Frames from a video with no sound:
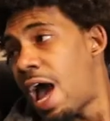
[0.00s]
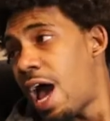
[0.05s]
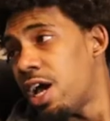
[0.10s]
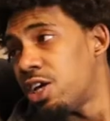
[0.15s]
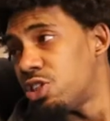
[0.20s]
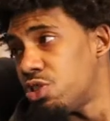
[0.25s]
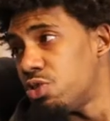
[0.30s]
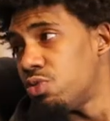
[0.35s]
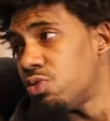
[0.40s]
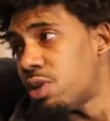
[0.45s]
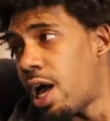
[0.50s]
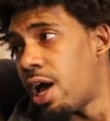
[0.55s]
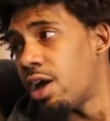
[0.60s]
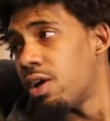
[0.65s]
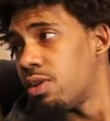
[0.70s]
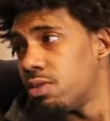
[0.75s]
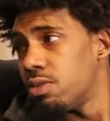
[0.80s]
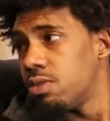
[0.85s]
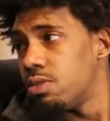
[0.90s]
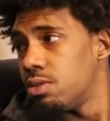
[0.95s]
me ask you,
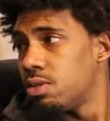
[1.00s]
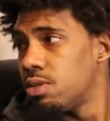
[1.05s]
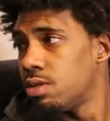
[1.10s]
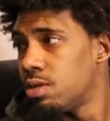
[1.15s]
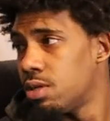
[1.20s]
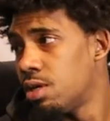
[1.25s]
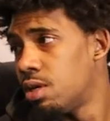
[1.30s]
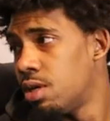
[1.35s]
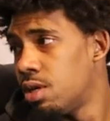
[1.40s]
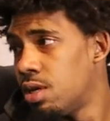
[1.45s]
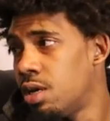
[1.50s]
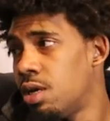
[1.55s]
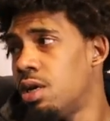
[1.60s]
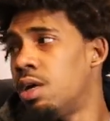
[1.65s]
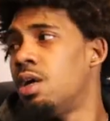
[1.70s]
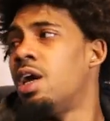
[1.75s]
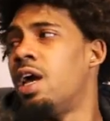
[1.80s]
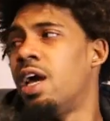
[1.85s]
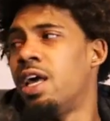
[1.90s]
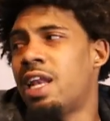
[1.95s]
like, would
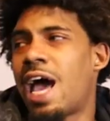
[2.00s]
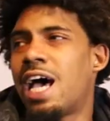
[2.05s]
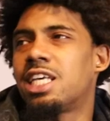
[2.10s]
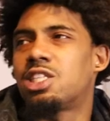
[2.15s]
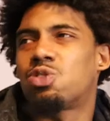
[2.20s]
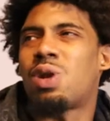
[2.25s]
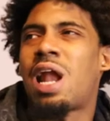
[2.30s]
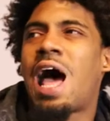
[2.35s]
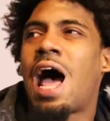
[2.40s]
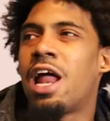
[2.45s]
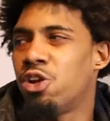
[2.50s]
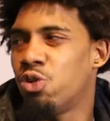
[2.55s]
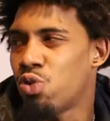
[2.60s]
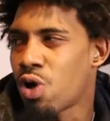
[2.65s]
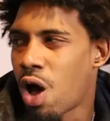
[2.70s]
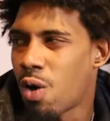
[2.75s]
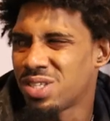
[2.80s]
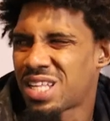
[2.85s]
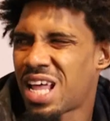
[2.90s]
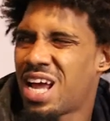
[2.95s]
you? And that's when I
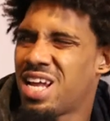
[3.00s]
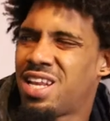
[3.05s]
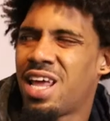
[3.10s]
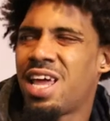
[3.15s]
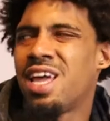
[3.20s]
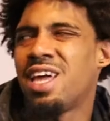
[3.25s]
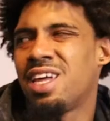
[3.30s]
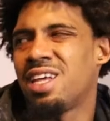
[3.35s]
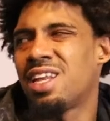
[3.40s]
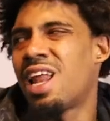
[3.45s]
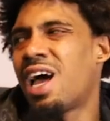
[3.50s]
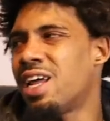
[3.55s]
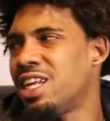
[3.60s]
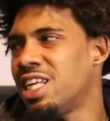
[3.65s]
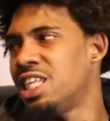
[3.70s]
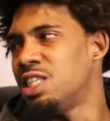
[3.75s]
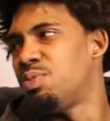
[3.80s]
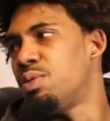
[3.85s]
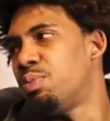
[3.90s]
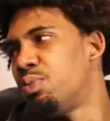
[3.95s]
knew I was like, dang,
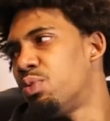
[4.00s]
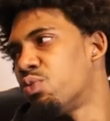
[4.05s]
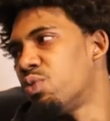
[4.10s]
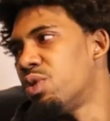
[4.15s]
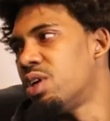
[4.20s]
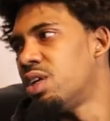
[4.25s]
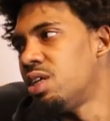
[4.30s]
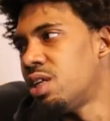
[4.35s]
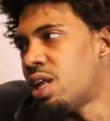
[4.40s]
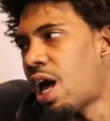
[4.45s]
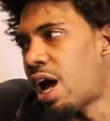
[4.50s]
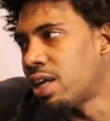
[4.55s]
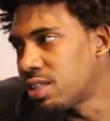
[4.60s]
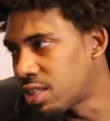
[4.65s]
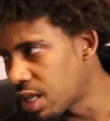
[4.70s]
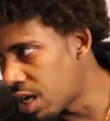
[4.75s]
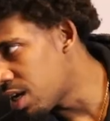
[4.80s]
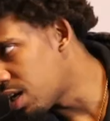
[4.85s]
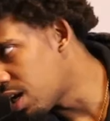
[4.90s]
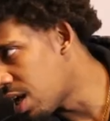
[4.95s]
like these people really
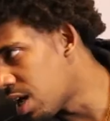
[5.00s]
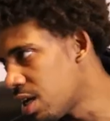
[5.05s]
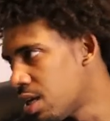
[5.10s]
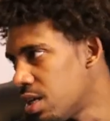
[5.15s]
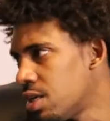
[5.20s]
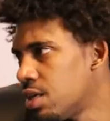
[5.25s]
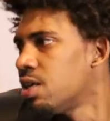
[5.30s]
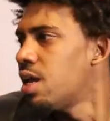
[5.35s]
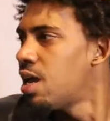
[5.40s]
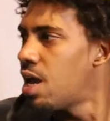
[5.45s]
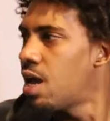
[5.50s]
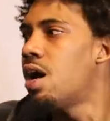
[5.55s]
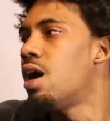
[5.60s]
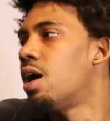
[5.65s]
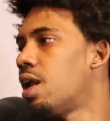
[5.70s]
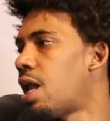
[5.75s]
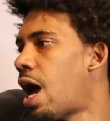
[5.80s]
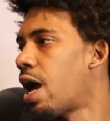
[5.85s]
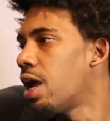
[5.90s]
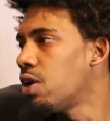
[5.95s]
like think they that, at
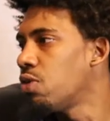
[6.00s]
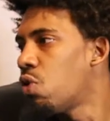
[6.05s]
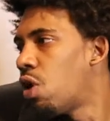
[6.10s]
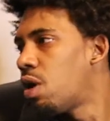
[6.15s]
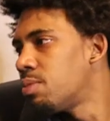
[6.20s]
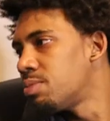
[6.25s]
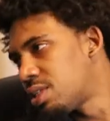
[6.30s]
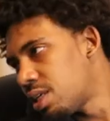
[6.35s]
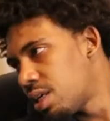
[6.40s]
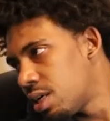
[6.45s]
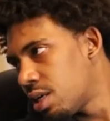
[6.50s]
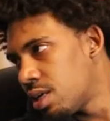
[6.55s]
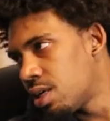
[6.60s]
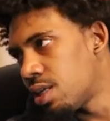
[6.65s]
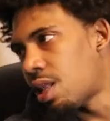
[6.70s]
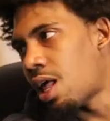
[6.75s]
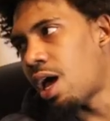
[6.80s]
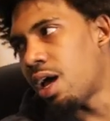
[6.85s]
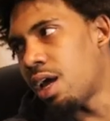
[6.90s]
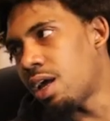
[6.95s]
yeah, it. like you yeah. know what I'm
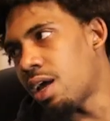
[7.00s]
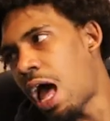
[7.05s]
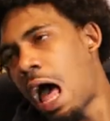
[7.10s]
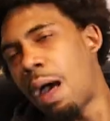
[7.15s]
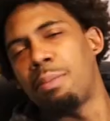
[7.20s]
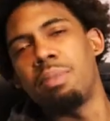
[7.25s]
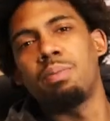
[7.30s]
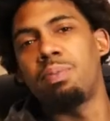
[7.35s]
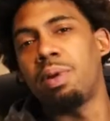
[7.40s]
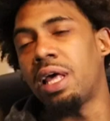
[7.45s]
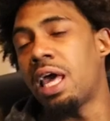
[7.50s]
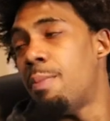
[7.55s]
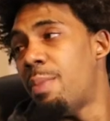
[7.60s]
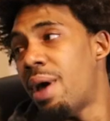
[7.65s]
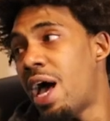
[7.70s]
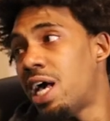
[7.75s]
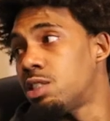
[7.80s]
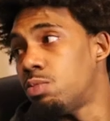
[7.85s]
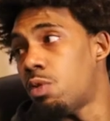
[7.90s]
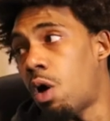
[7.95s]
saying. Like I've been
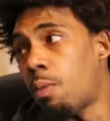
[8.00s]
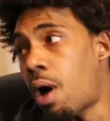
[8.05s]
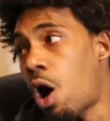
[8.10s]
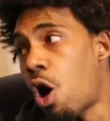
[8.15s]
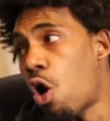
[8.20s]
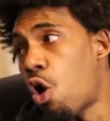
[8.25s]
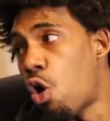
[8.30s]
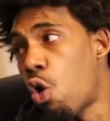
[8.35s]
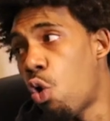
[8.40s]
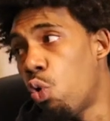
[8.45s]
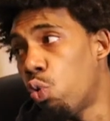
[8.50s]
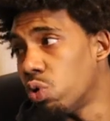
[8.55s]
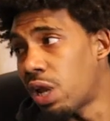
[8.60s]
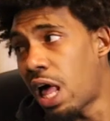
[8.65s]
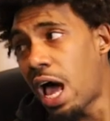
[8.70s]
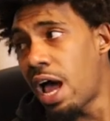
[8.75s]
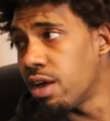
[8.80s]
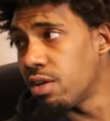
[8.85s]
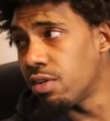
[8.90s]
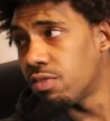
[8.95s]
playing basketball my
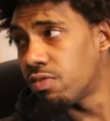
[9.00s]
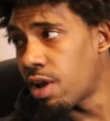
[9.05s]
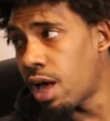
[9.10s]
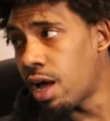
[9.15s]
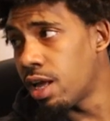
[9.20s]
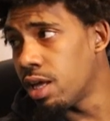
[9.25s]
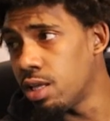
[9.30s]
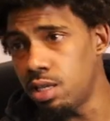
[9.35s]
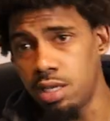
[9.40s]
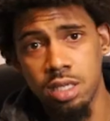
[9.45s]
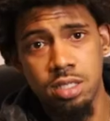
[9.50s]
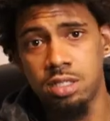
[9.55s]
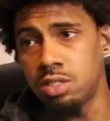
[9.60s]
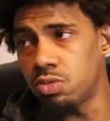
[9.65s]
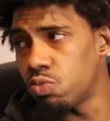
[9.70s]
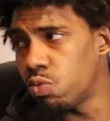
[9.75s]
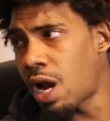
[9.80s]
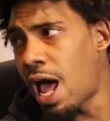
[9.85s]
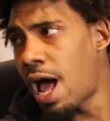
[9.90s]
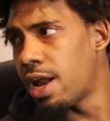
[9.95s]
whole life. yeah, like,
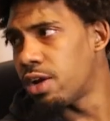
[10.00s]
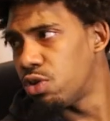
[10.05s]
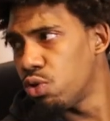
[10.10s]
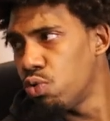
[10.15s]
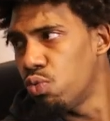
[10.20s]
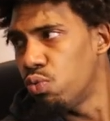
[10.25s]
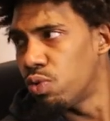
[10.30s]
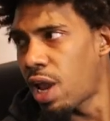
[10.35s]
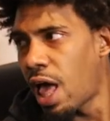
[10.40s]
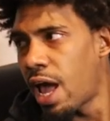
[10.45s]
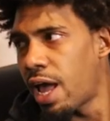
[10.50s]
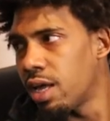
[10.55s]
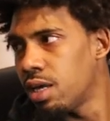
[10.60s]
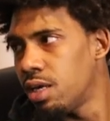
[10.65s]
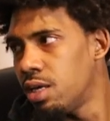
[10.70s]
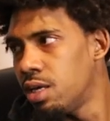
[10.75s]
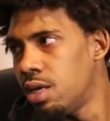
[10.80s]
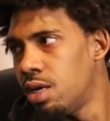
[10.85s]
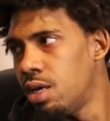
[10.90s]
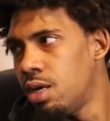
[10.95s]
this is what I do. Like
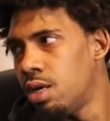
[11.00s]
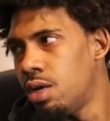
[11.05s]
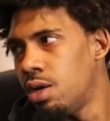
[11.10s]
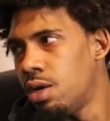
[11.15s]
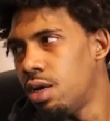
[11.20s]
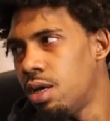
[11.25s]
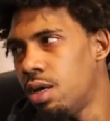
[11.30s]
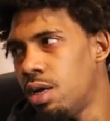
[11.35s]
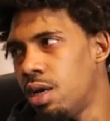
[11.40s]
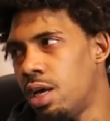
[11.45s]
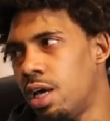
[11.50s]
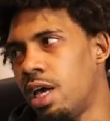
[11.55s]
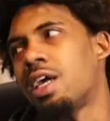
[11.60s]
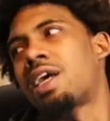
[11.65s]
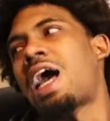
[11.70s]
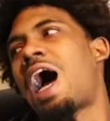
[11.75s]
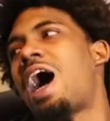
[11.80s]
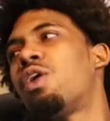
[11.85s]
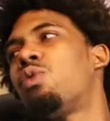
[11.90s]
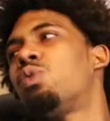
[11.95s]
yeah.
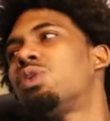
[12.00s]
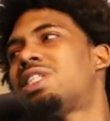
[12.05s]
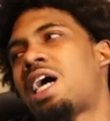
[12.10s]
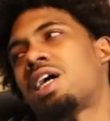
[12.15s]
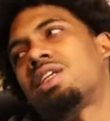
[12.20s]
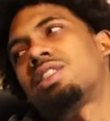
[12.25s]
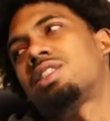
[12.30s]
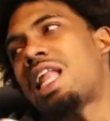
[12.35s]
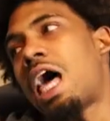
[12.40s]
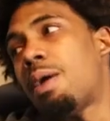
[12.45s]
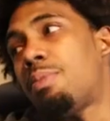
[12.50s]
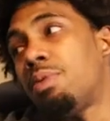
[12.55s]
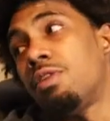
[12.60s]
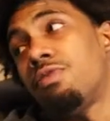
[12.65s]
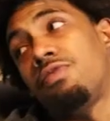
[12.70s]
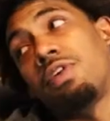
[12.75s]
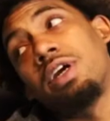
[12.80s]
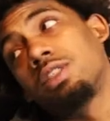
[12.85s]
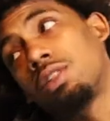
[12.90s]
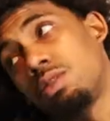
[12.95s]
it kind of was like a slap
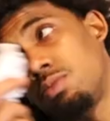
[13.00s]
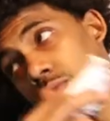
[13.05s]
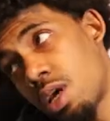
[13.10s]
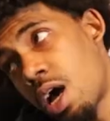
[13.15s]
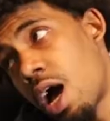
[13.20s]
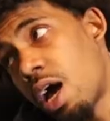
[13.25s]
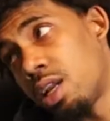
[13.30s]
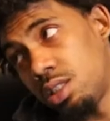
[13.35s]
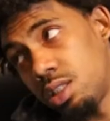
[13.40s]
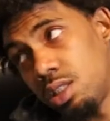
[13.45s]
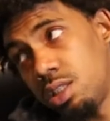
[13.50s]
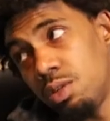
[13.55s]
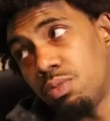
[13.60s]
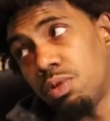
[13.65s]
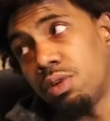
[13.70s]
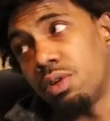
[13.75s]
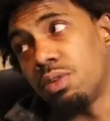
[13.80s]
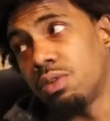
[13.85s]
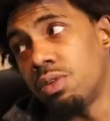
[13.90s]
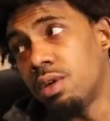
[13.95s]
in the face to me,
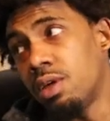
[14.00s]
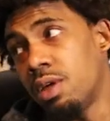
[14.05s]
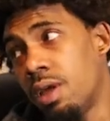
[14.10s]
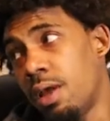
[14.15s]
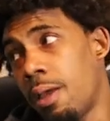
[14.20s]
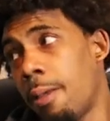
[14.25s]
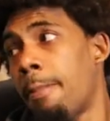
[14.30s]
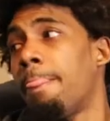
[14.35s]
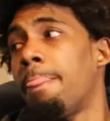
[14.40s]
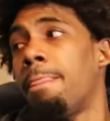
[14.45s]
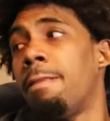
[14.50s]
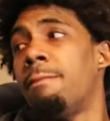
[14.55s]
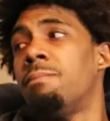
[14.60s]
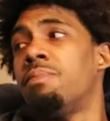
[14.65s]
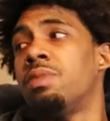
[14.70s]
honestly. Yeah. Cause you're